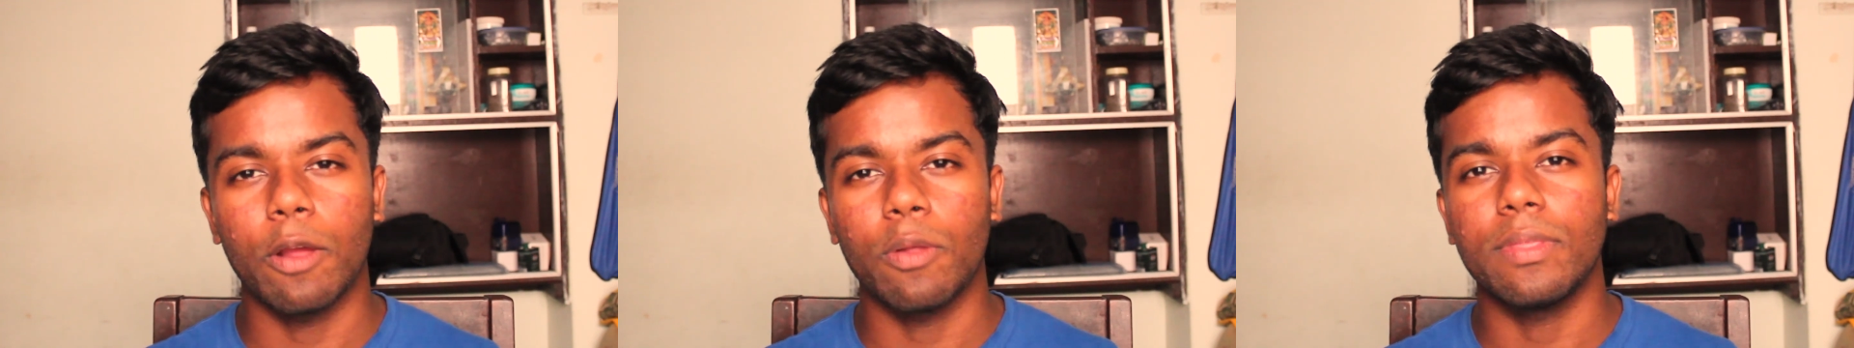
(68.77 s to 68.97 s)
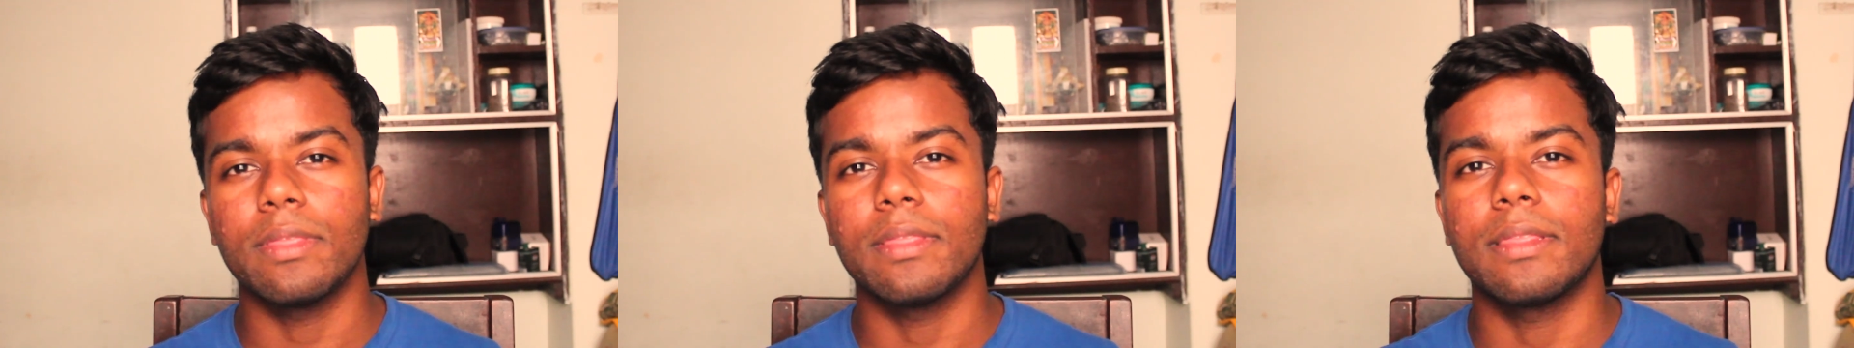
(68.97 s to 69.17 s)

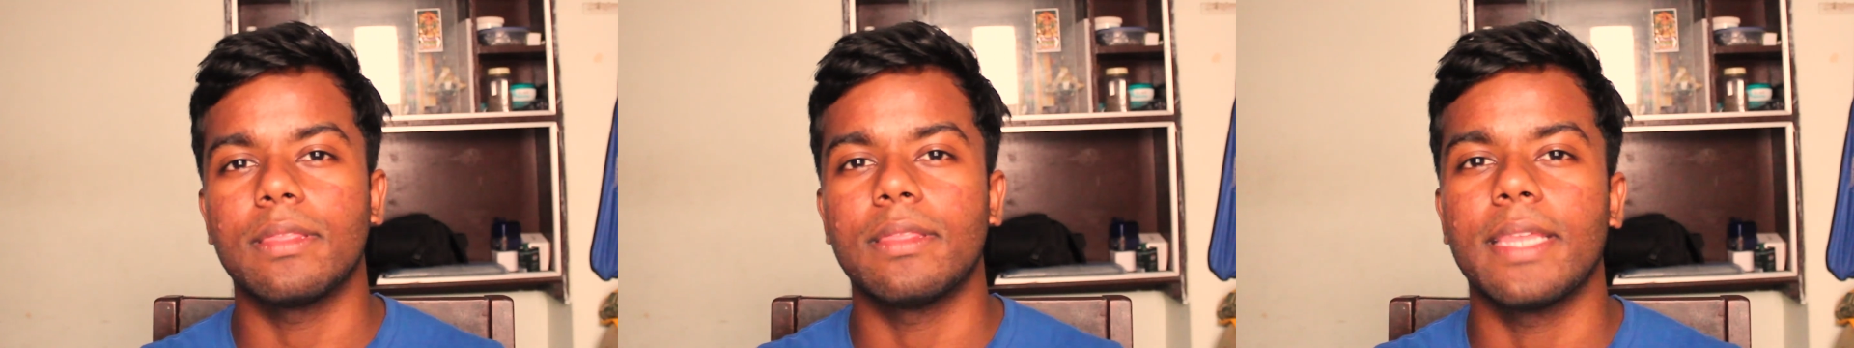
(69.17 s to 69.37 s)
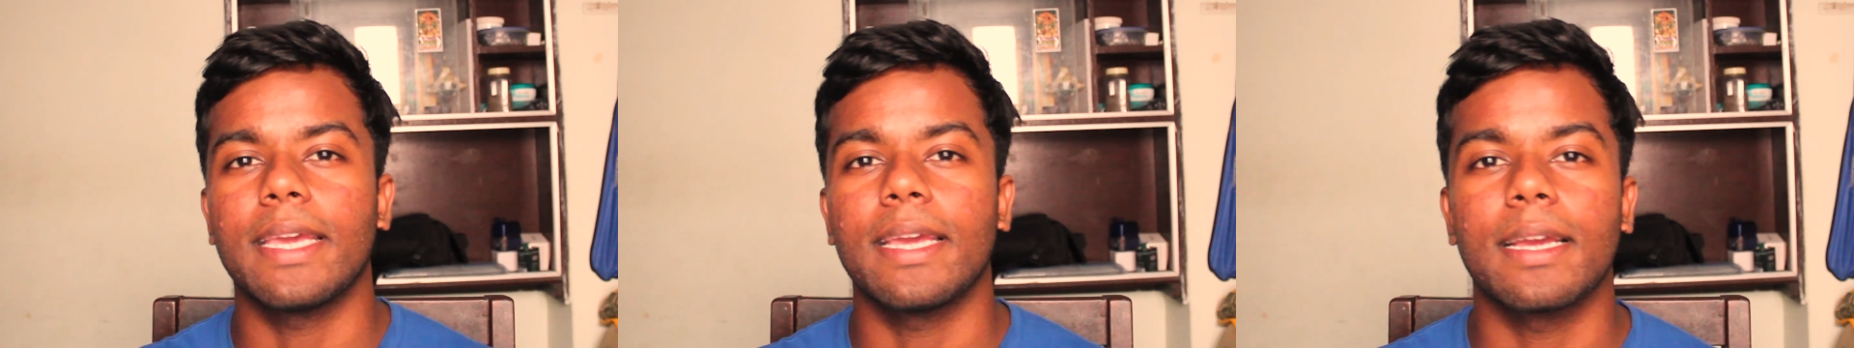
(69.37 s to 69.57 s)
I don't
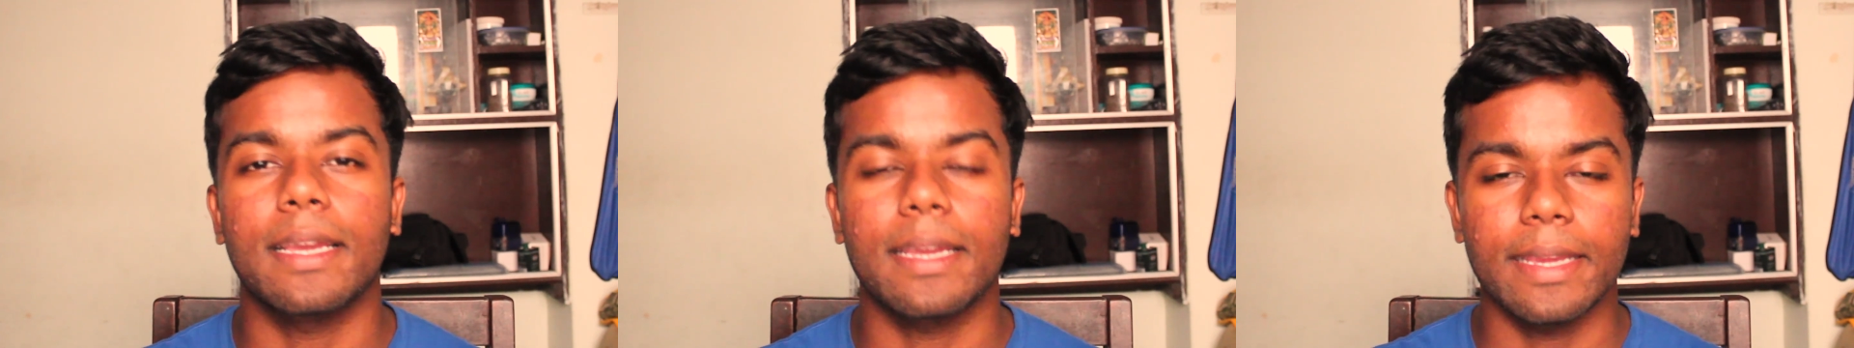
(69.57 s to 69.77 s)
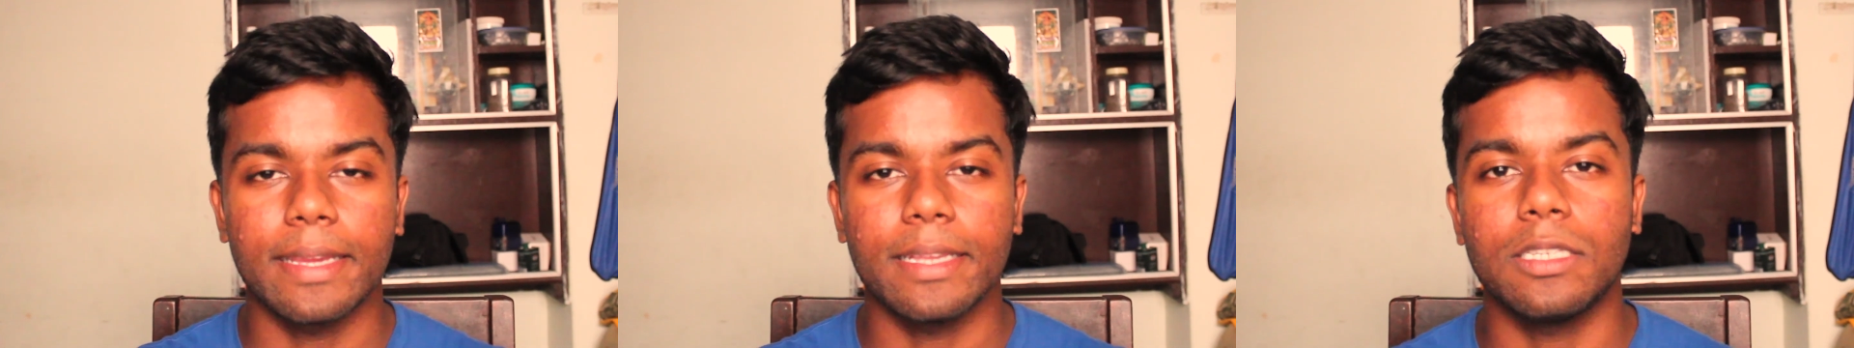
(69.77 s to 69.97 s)

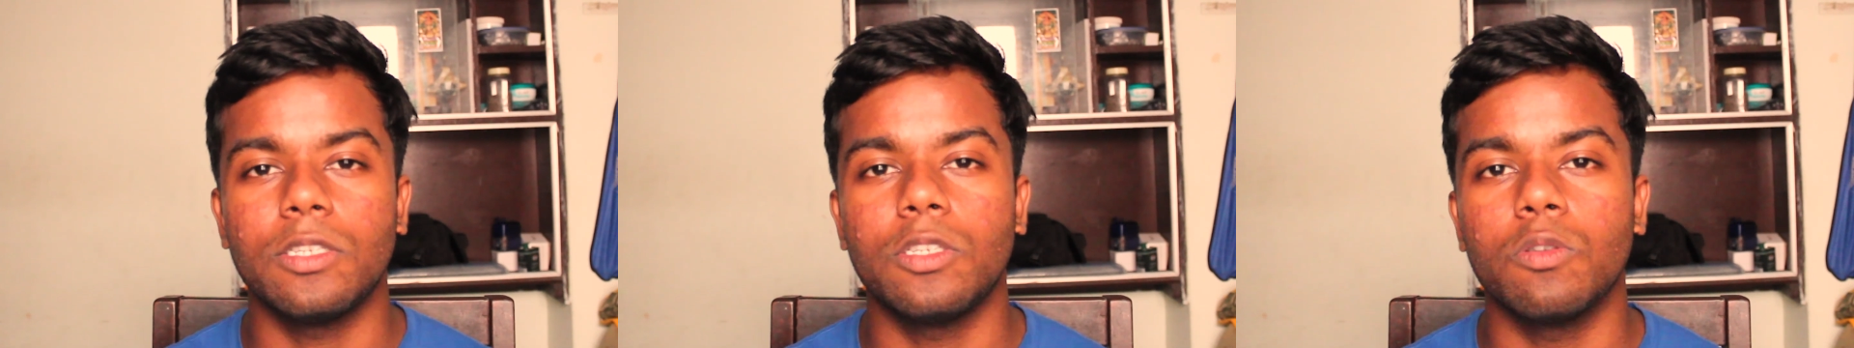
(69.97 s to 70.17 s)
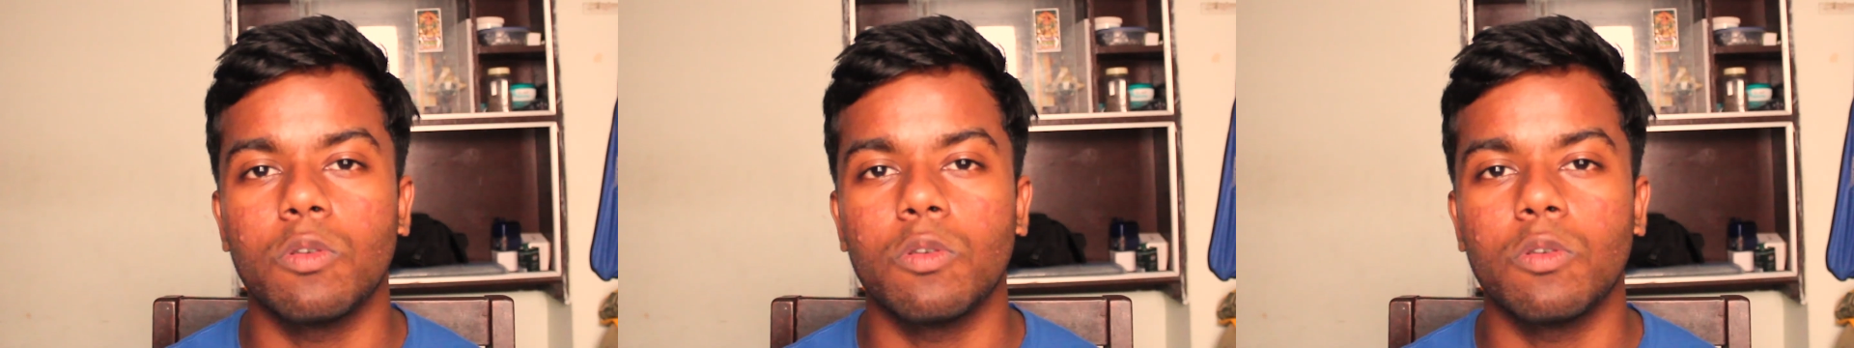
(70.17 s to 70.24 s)
think it